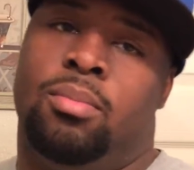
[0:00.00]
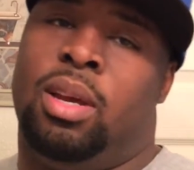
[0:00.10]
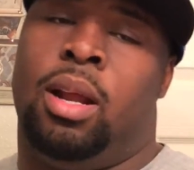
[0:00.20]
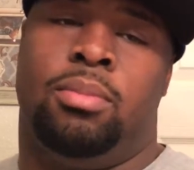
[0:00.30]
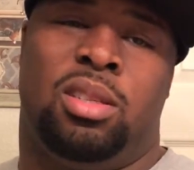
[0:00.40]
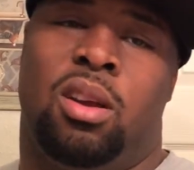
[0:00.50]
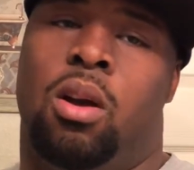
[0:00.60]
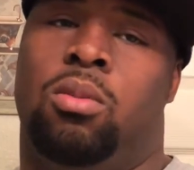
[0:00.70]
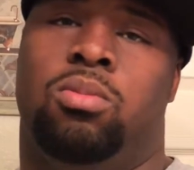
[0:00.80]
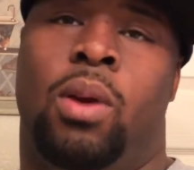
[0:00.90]
And I'm just
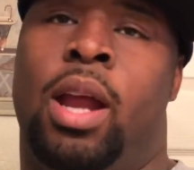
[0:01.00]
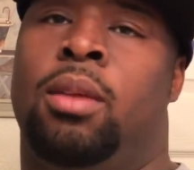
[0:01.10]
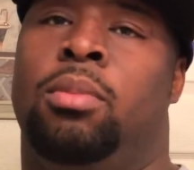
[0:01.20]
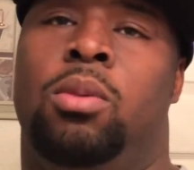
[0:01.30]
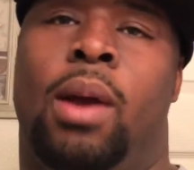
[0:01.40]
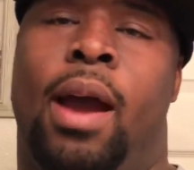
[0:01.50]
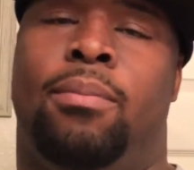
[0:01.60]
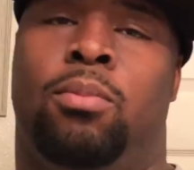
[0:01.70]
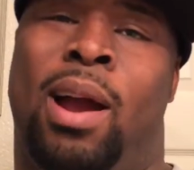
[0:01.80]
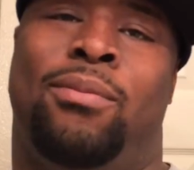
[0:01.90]
going to randomly
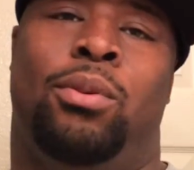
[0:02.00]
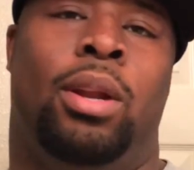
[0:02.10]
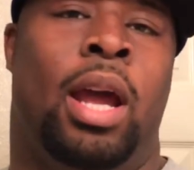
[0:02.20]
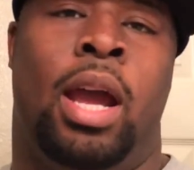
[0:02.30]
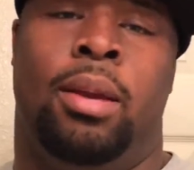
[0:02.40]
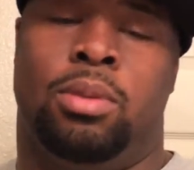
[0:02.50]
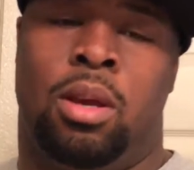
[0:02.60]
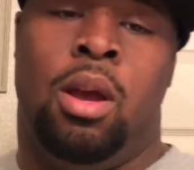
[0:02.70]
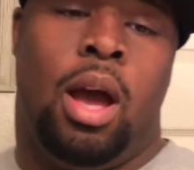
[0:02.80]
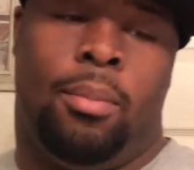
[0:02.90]
raff, raffle the names.
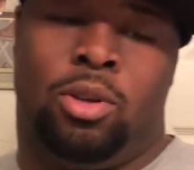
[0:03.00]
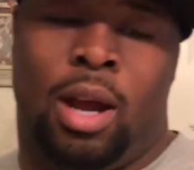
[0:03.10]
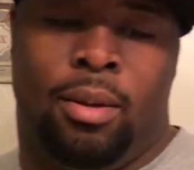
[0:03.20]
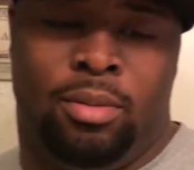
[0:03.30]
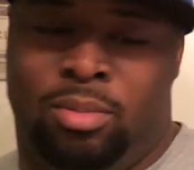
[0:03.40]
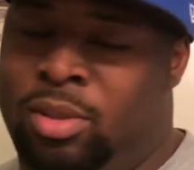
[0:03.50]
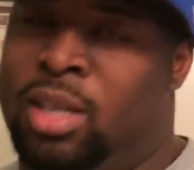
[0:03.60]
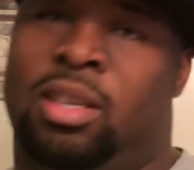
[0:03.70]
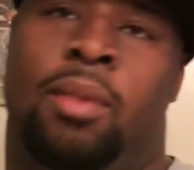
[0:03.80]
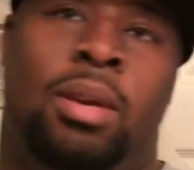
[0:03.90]
I'm going to try,
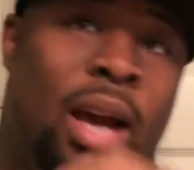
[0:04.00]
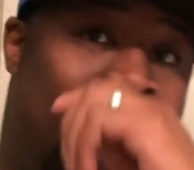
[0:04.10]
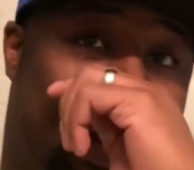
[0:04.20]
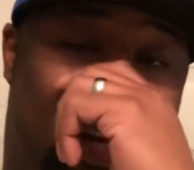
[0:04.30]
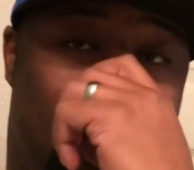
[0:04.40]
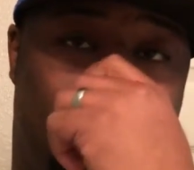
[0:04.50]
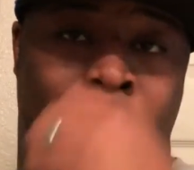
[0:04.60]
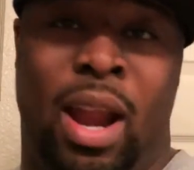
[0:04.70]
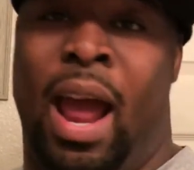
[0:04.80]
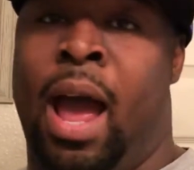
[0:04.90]
just give me an idea of
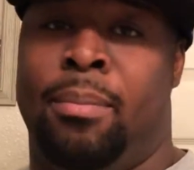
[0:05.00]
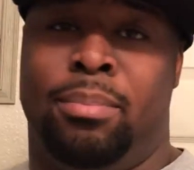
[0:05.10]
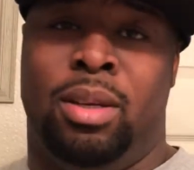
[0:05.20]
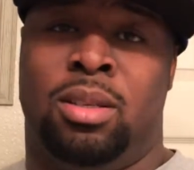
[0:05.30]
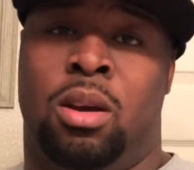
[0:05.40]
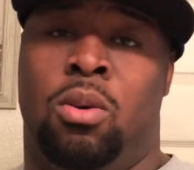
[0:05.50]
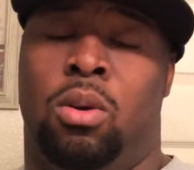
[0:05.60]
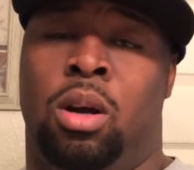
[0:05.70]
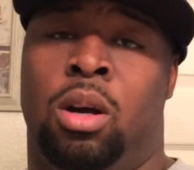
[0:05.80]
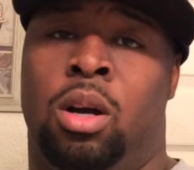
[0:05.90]
what app is on,
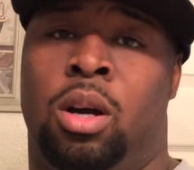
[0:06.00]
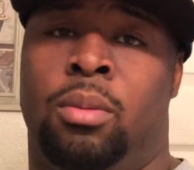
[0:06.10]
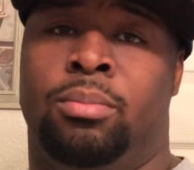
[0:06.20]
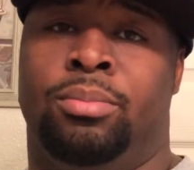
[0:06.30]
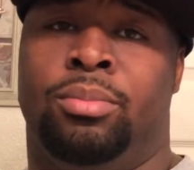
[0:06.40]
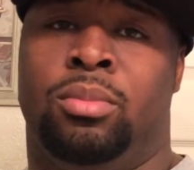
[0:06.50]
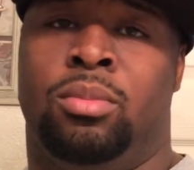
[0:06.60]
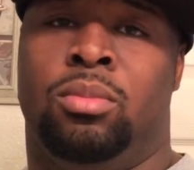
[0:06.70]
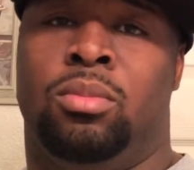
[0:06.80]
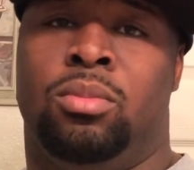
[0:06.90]

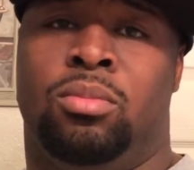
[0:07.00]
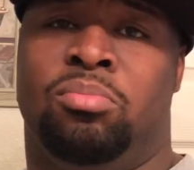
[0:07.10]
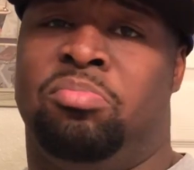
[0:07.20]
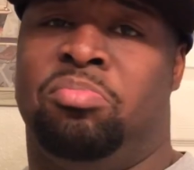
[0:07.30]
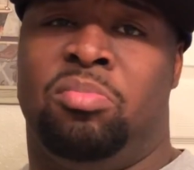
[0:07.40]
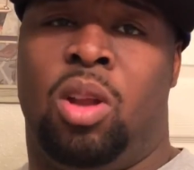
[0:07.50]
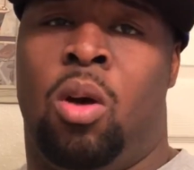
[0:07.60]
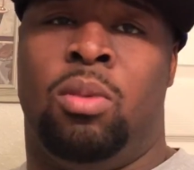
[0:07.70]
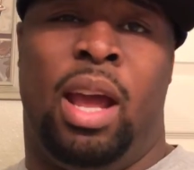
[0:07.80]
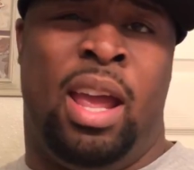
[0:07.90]
uh,
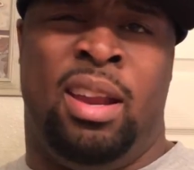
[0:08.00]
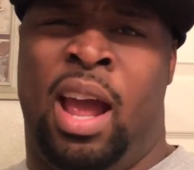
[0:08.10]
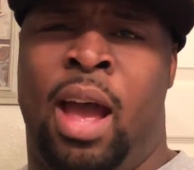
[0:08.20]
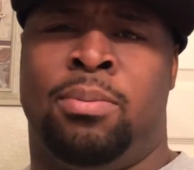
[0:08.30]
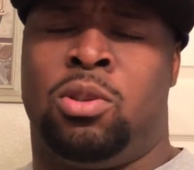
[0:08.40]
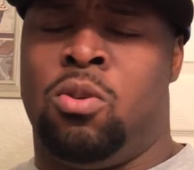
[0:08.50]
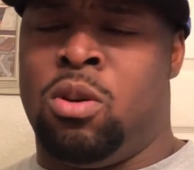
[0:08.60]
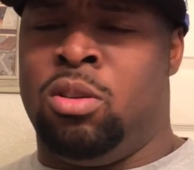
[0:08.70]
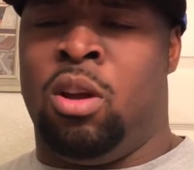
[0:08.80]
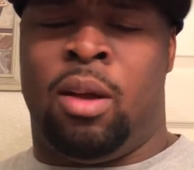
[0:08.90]
on the, in the app
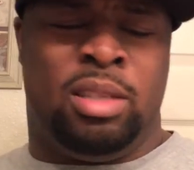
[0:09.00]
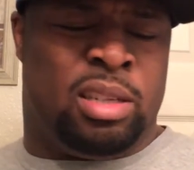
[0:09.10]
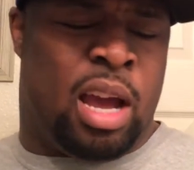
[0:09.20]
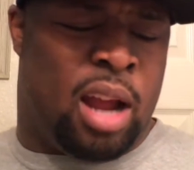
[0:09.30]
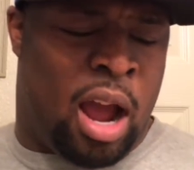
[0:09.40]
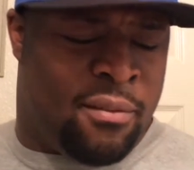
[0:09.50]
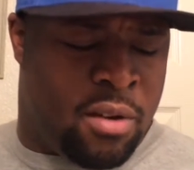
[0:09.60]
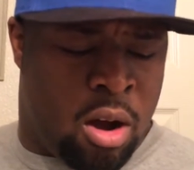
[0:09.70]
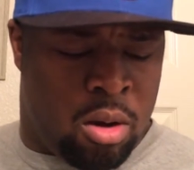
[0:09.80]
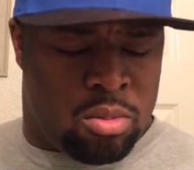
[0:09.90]
store. You know, I just got an
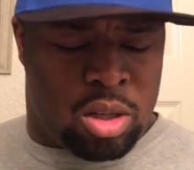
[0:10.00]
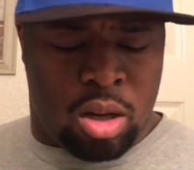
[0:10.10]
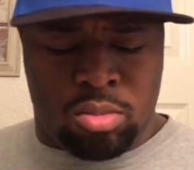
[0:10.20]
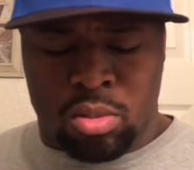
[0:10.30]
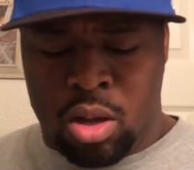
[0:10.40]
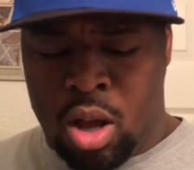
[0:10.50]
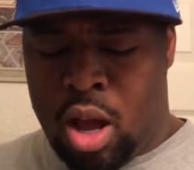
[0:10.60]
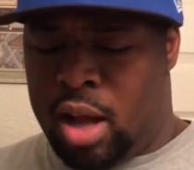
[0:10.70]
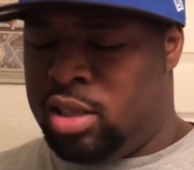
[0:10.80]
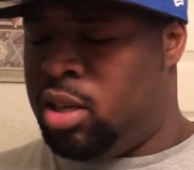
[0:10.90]
iPhone, so
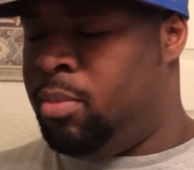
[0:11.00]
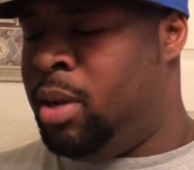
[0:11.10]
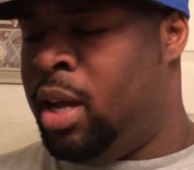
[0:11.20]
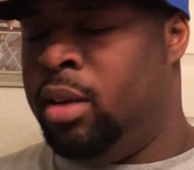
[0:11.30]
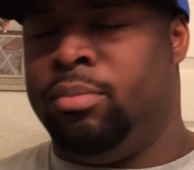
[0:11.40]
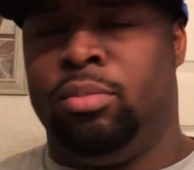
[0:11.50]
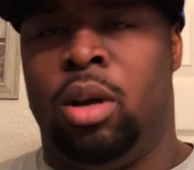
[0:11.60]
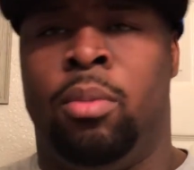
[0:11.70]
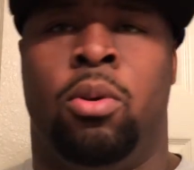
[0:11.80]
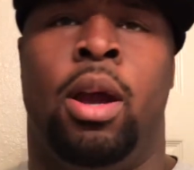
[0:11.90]
I just updated,
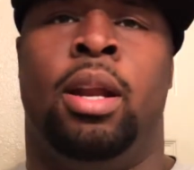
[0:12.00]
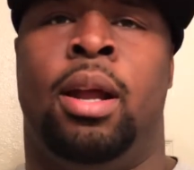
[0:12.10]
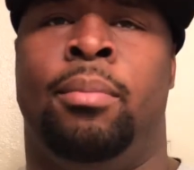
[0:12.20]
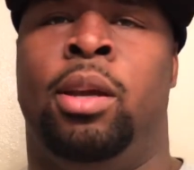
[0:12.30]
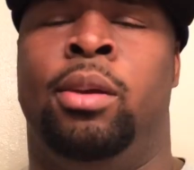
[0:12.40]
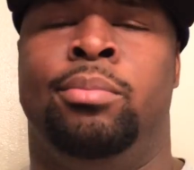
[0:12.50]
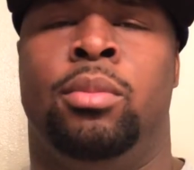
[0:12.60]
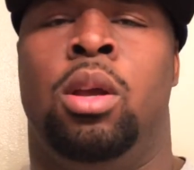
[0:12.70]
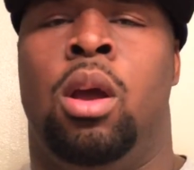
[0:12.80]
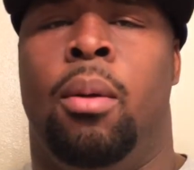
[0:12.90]
upgraded, I mean.
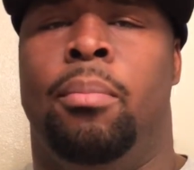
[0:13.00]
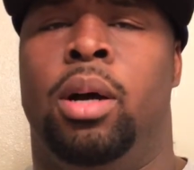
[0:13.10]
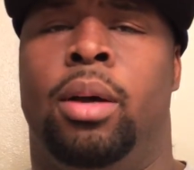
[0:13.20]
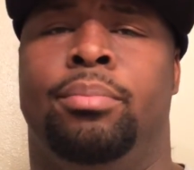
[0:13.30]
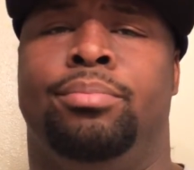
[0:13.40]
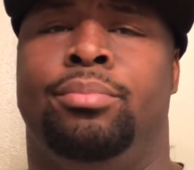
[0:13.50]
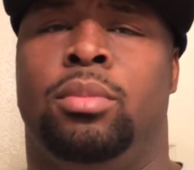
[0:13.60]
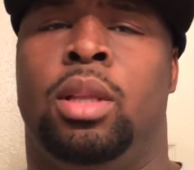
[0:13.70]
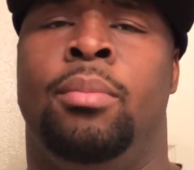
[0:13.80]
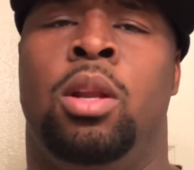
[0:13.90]
But
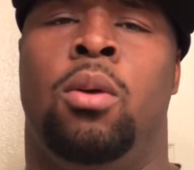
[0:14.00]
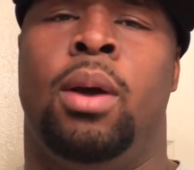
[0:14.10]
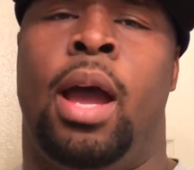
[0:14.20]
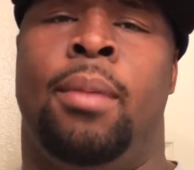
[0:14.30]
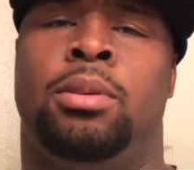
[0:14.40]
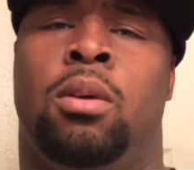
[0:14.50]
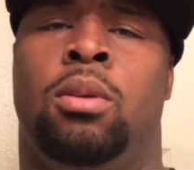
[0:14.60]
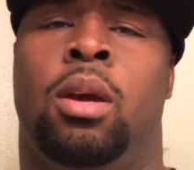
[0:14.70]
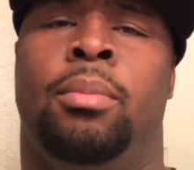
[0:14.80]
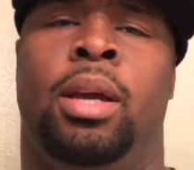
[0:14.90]
let me know what app's
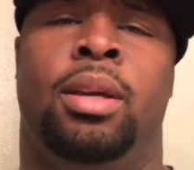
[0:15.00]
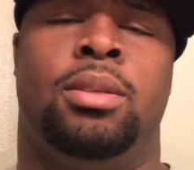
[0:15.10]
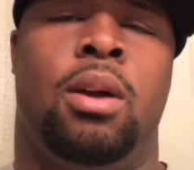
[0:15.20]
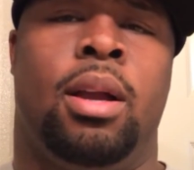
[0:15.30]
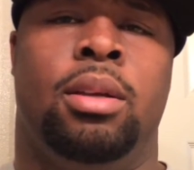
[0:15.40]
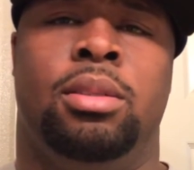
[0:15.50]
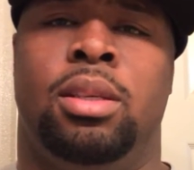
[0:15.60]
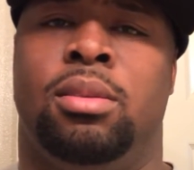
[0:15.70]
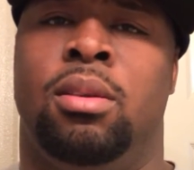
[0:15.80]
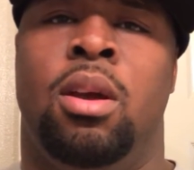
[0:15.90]
on there, man, so I can
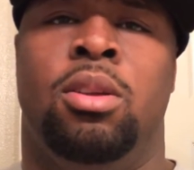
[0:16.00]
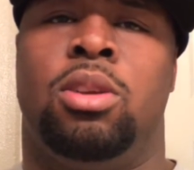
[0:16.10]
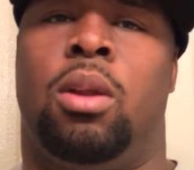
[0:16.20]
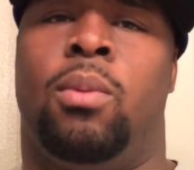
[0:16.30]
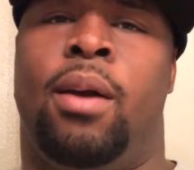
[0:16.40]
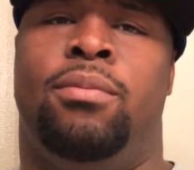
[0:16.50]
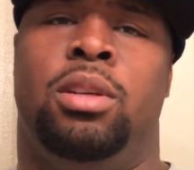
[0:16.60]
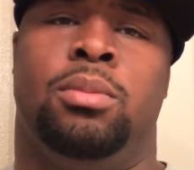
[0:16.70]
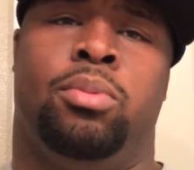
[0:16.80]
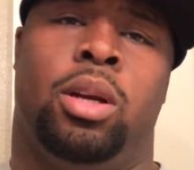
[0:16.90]
just try to raffle
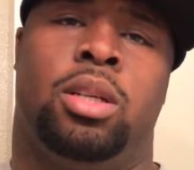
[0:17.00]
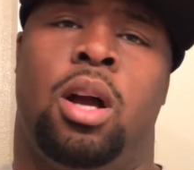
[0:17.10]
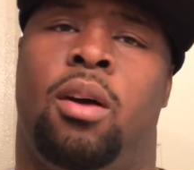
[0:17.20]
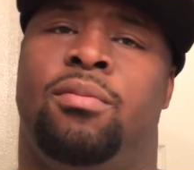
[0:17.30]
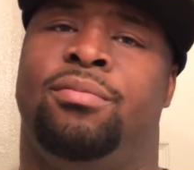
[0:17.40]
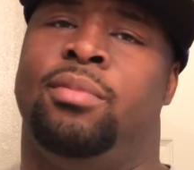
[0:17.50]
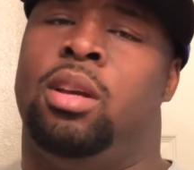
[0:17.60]
this brush off.